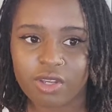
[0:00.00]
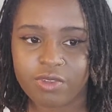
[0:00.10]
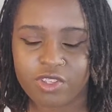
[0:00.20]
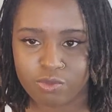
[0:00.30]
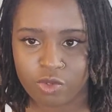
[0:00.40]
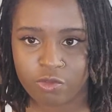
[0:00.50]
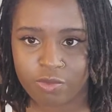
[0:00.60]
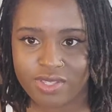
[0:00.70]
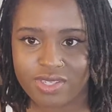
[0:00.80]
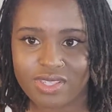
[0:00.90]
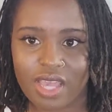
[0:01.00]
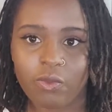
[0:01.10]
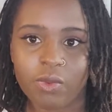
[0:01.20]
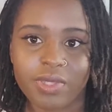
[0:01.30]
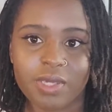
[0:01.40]
of these movements is
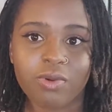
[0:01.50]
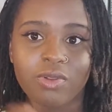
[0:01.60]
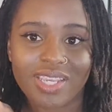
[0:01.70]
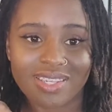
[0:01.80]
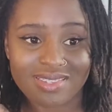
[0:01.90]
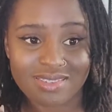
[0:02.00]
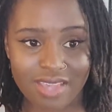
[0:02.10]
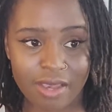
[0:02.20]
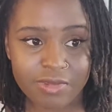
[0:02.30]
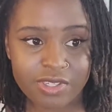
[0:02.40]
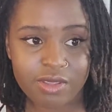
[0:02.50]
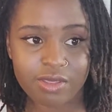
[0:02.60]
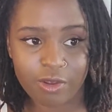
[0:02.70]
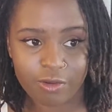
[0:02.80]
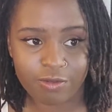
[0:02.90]
that when people accept
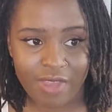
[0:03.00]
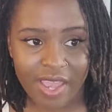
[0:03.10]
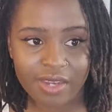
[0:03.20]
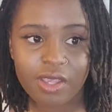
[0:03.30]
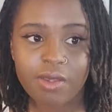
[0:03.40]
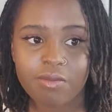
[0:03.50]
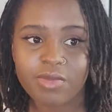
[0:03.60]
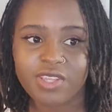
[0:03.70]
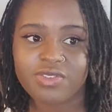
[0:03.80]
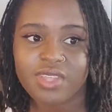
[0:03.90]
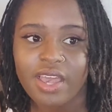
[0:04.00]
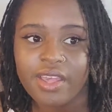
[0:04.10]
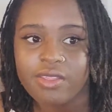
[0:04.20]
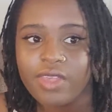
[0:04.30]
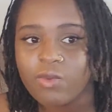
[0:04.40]
their fat means
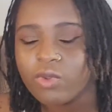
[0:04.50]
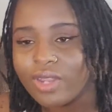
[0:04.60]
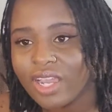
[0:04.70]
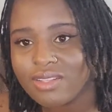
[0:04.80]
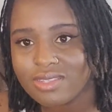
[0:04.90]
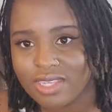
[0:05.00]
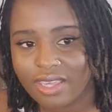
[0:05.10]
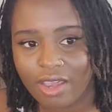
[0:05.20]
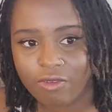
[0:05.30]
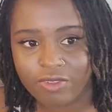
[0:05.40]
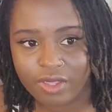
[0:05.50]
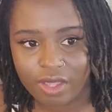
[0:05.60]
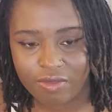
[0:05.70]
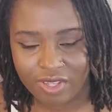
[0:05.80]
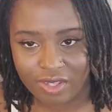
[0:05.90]
that they will not seek healthy
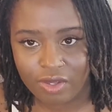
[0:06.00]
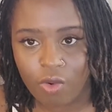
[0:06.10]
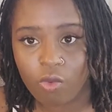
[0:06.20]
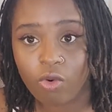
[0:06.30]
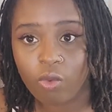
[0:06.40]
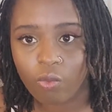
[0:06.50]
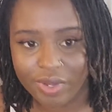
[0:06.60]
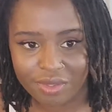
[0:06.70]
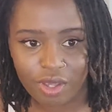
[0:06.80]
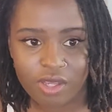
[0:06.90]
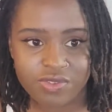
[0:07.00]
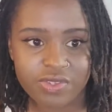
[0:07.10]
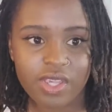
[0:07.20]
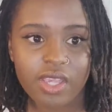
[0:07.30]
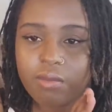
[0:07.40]
living or weight
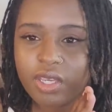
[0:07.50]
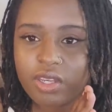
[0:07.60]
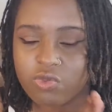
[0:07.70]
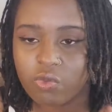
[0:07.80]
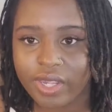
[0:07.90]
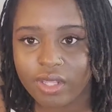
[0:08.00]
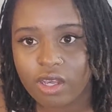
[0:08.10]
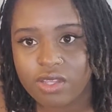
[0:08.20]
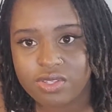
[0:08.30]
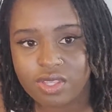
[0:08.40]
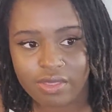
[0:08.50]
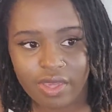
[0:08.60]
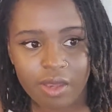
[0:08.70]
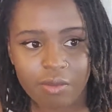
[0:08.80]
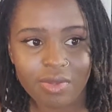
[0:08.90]
loss, because weight loss to
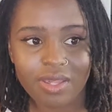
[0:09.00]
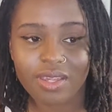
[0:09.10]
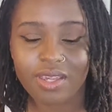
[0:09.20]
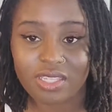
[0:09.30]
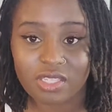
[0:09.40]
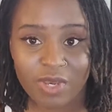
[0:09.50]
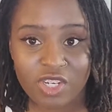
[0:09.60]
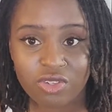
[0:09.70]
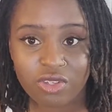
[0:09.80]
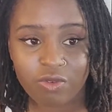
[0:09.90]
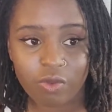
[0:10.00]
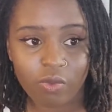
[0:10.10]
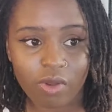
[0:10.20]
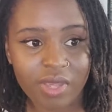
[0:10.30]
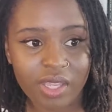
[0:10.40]
them, especially for
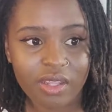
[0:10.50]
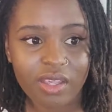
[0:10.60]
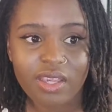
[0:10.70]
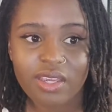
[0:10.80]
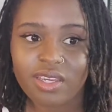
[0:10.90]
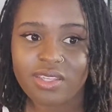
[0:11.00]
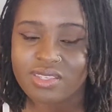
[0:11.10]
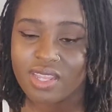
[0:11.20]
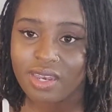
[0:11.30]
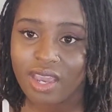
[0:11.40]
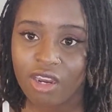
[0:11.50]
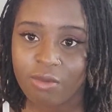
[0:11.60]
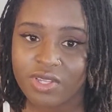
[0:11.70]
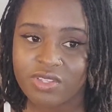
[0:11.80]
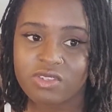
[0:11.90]
women, is
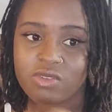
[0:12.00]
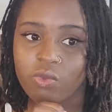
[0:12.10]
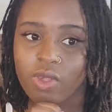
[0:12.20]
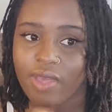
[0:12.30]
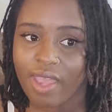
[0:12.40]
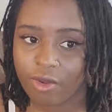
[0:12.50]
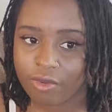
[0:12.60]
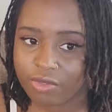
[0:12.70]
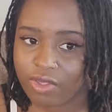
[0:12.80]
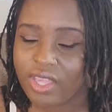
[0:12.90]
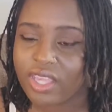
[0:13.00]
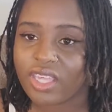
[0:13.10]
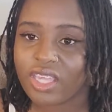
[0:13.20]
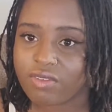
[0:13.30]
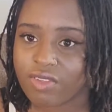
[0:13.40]
synonymous with health,
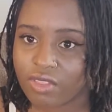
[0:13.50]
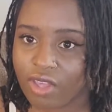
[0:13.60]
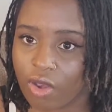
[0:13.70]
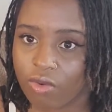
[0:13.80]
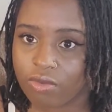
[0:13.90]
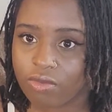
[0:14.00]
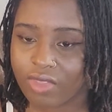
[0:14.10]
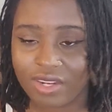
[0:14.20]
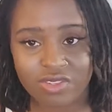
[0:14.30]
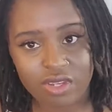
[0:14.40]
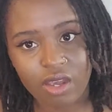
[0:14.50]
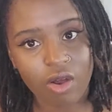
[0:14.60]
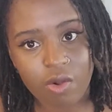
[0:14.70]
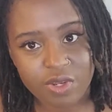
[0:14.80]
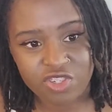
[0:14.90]
even though that is not
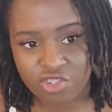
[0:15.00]
always